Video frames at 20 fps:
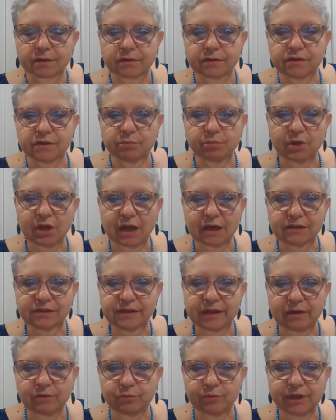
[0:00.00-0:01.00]
The supplies
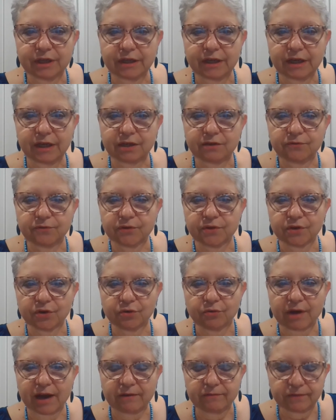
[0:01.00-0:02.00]
that we need for the
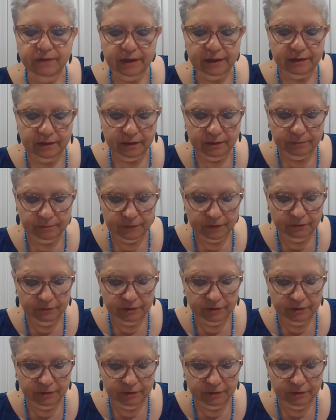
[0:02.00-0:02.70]
craft that I'm